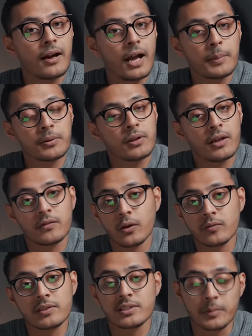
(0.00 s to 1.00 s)
Apple have
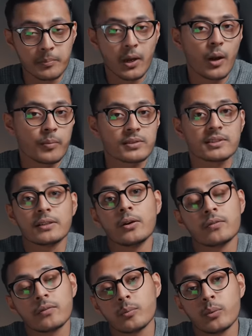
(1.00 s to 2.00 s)
obviously purposely
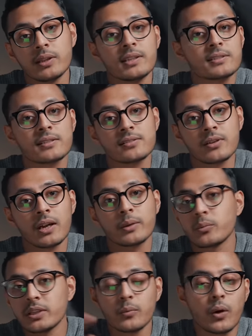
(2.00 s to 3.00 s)
gone with this design
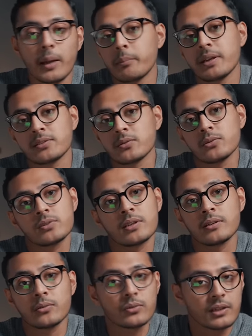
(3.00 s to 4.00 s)
with the white bezels
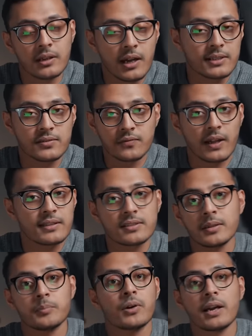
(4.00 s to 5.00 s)
and all the nice
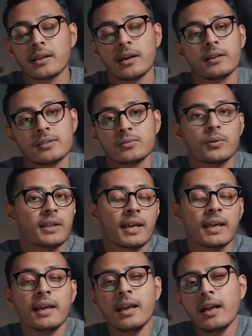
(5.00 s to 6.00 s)
fancy bright colors with
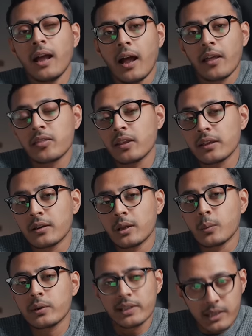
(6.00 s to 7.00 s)
it. I think
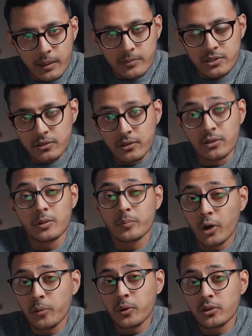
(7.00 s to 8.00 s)
when it comes to the
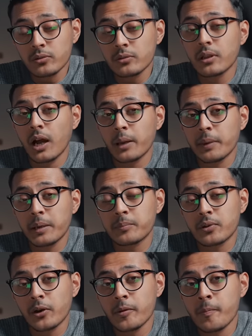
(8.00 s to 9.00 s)
Pro model, the iMac
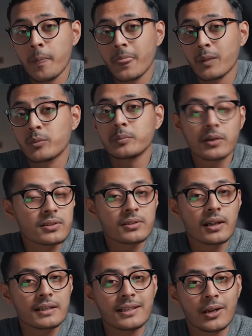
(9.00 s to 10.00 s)
Pro, we're most
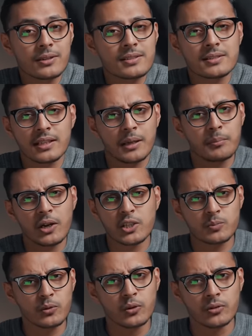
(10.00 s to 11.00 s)
likely going to see a
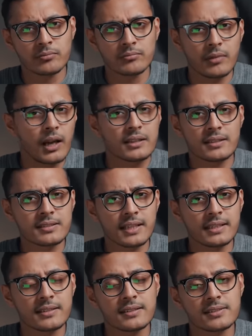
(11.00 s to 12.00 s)
much more
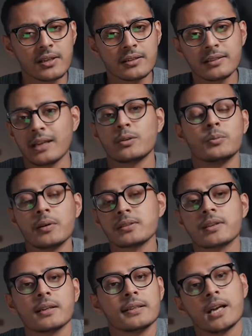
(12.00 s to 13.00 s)
understated design and will most
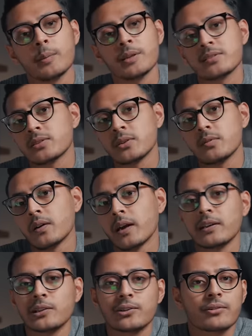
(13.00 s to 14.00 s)
likely come in silver
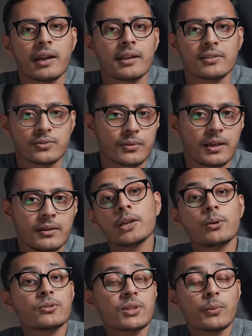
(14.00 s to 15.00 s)
and gray as well. It
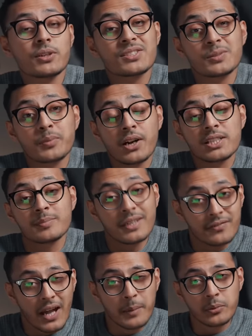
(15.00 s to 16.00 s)
also wouldn't surprise me
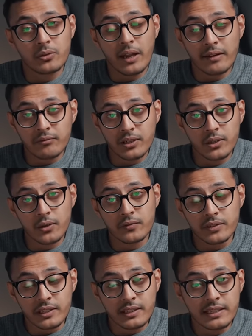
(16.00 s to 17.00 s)
if Apple get rid
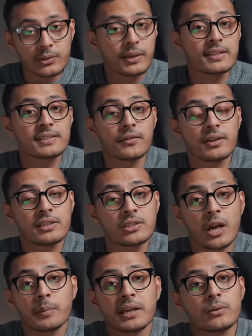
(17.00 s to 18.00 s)
of the 27-inch
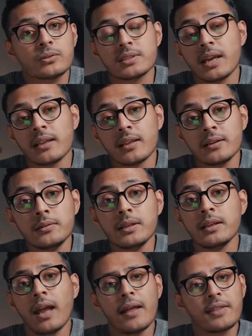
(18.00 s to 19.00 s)
iMac altogether
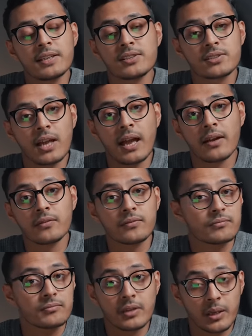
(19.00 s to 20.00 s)
and they just have
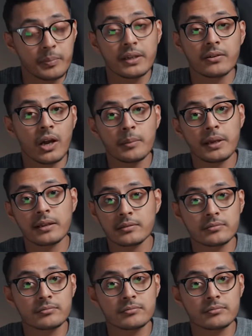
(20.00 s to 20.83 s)
a bigger iMac